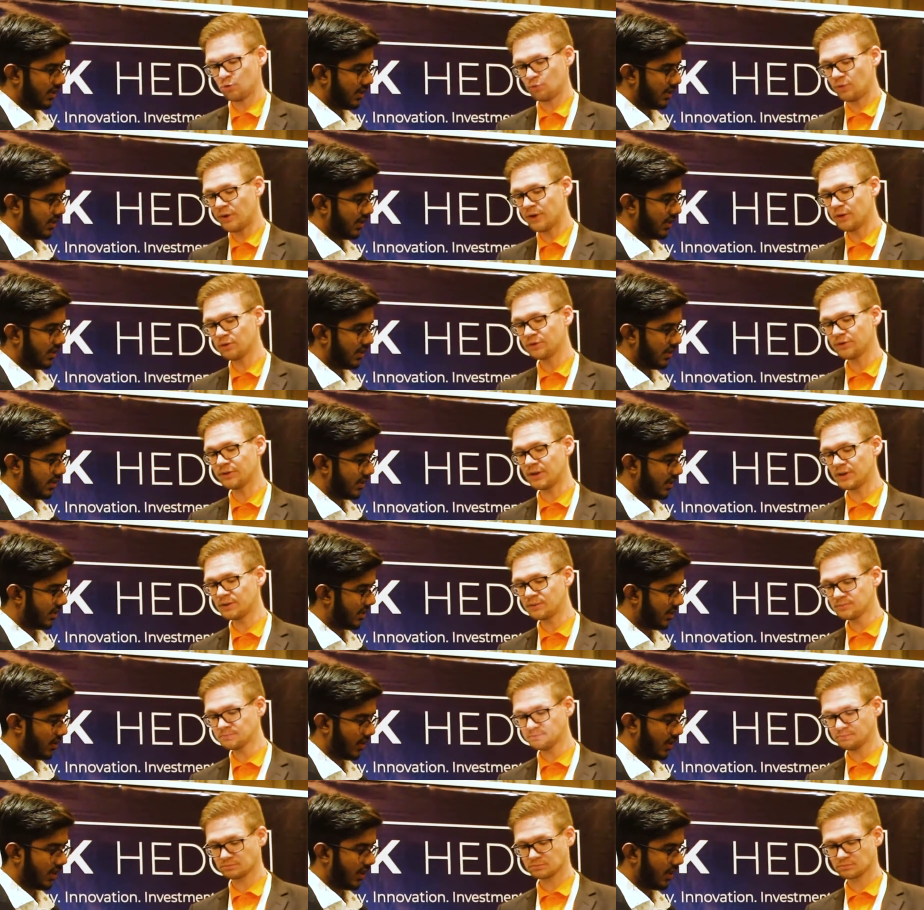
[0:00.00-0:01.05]
Speaker 1: finally done.
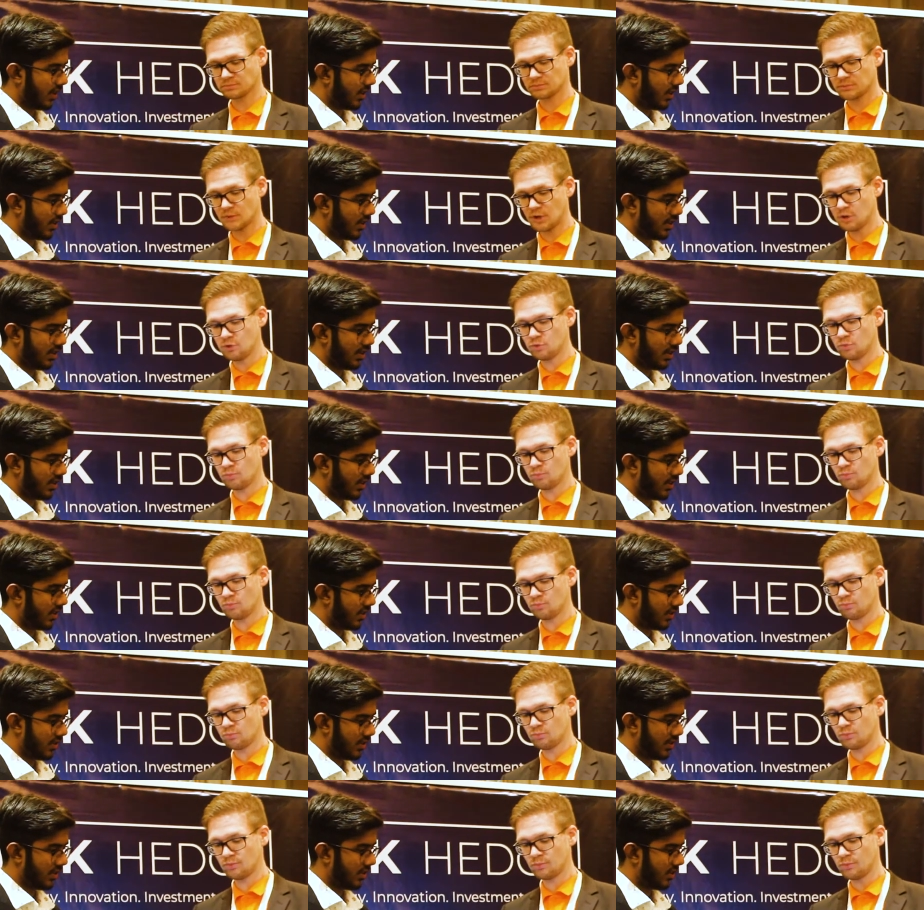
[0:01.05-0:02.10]
Okay. And
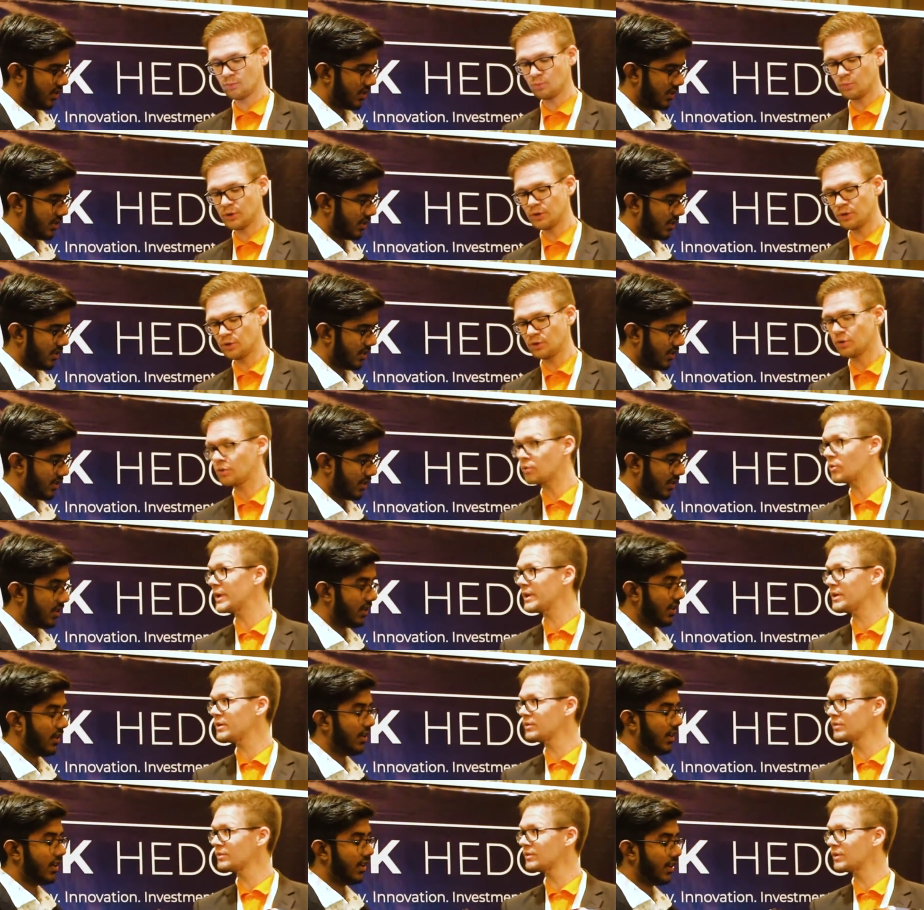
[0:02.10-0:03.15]
when you're
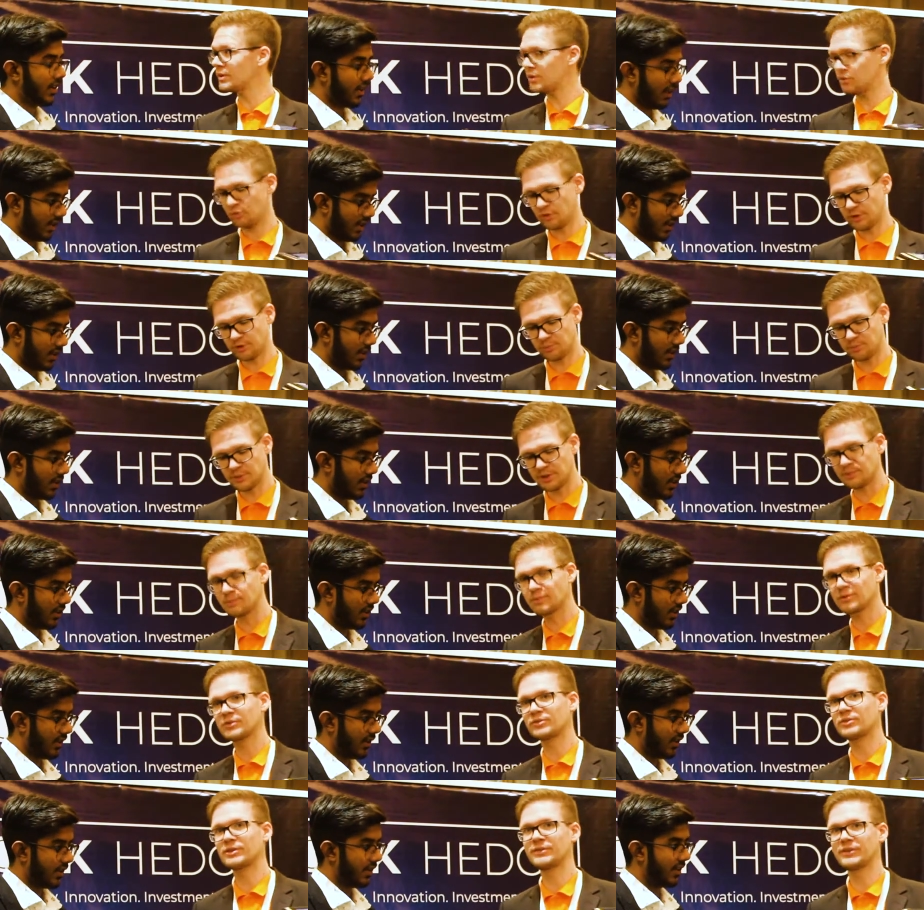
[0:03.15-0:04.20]
ready, I yeah. just made a
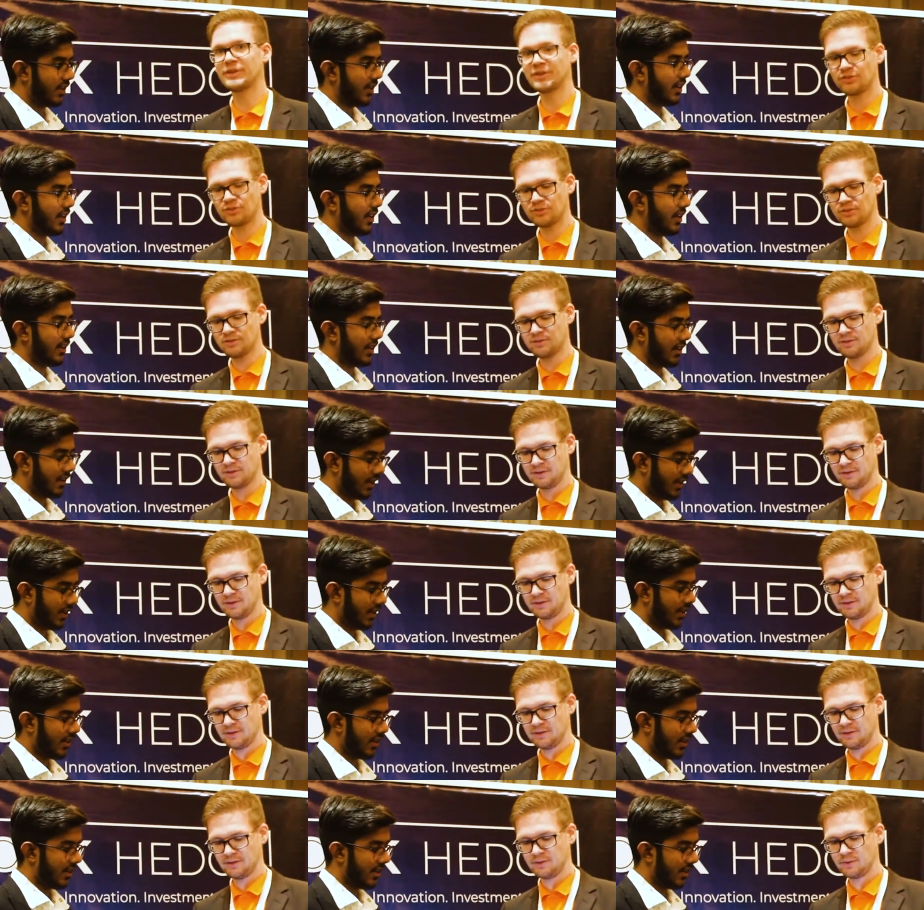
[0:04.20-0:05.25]
transaction.
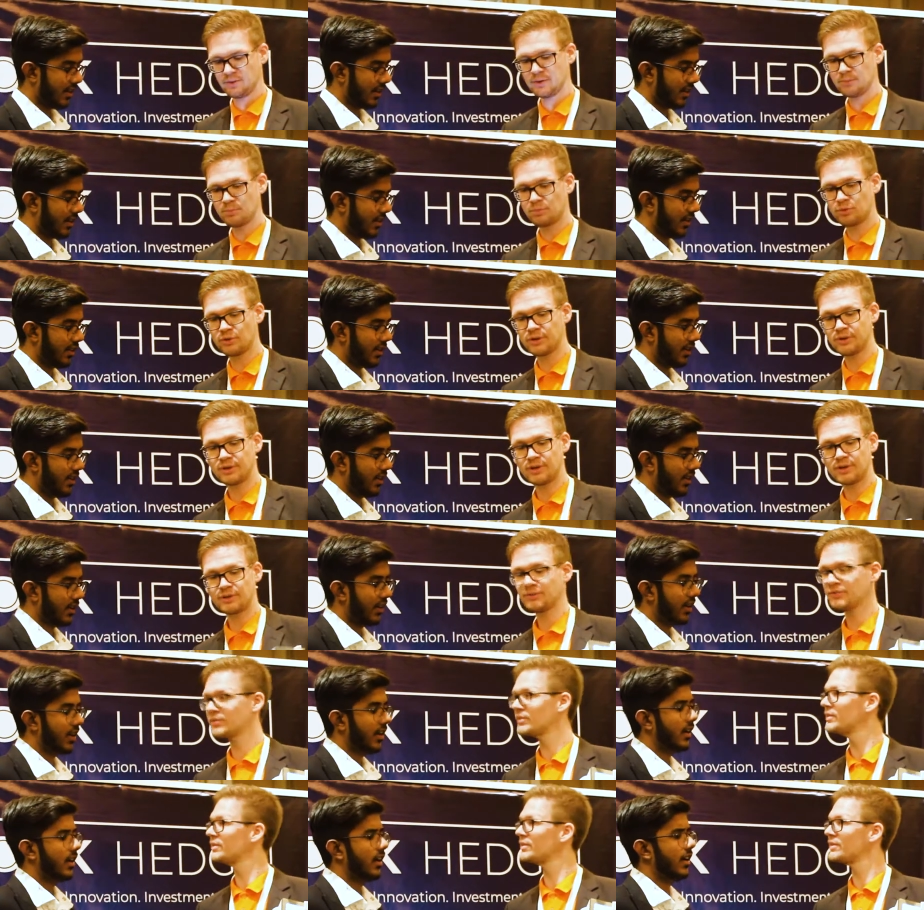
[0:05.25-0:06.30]
Yeah, you can print
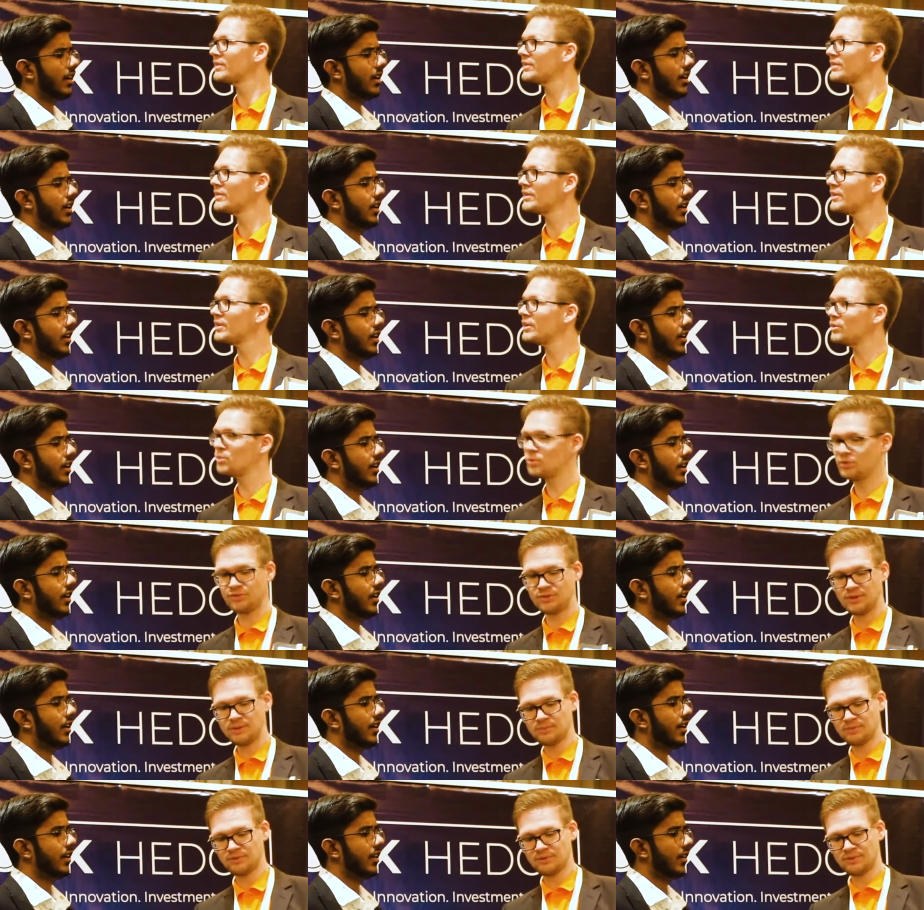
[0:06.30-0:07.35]
out a
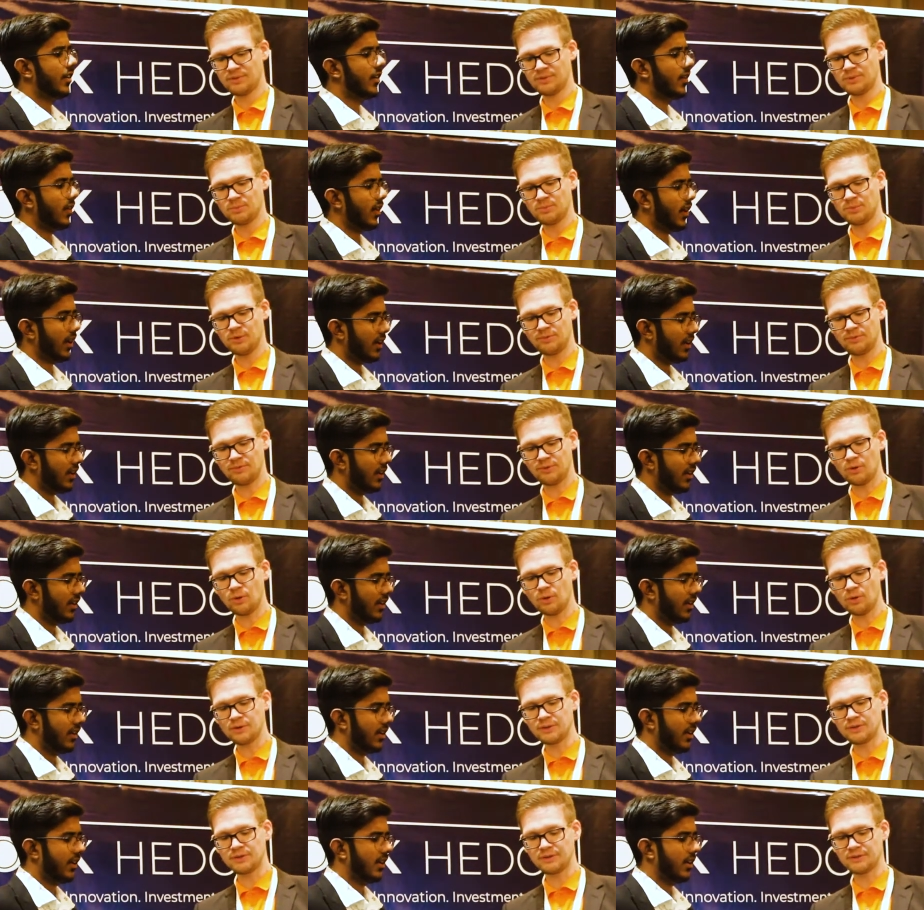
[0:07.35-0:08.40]
receipt Great. With
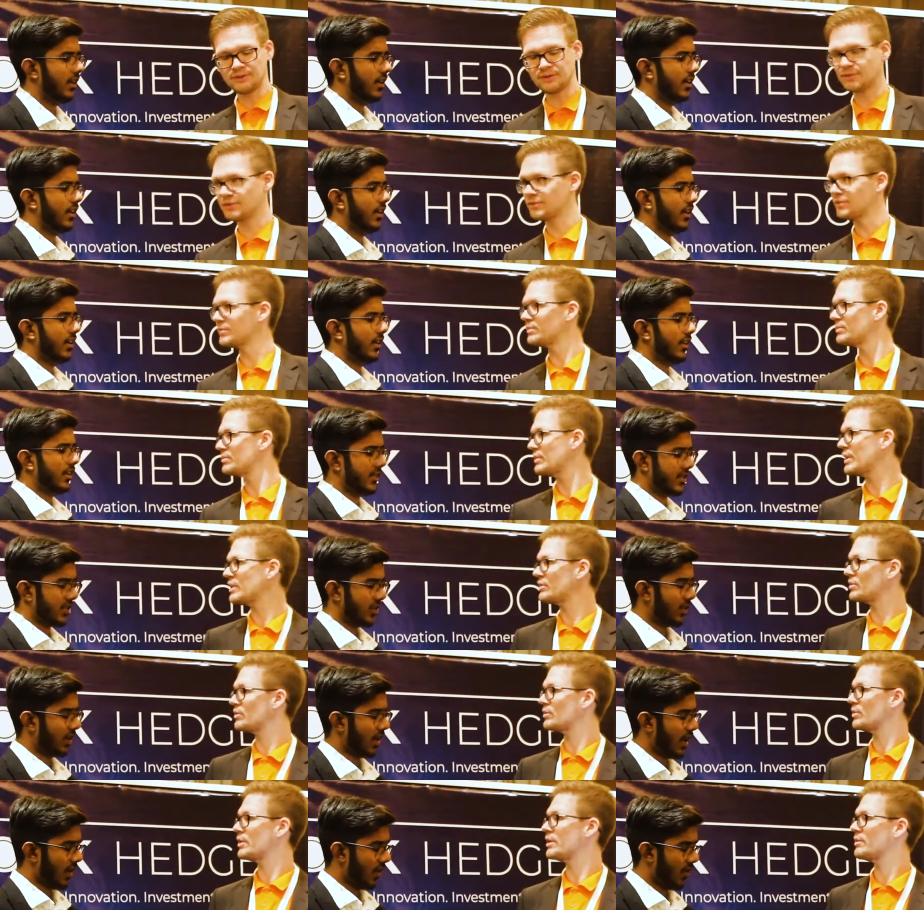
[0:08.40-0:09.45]
all the details. So
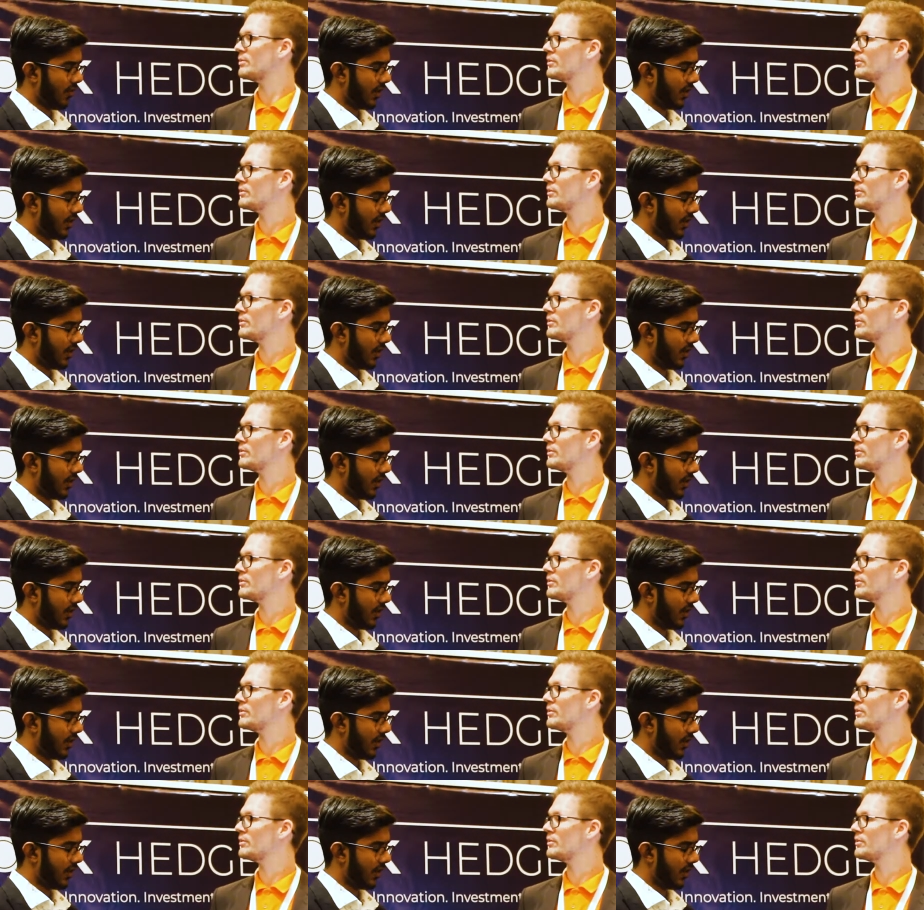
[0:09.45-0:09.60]
yes. now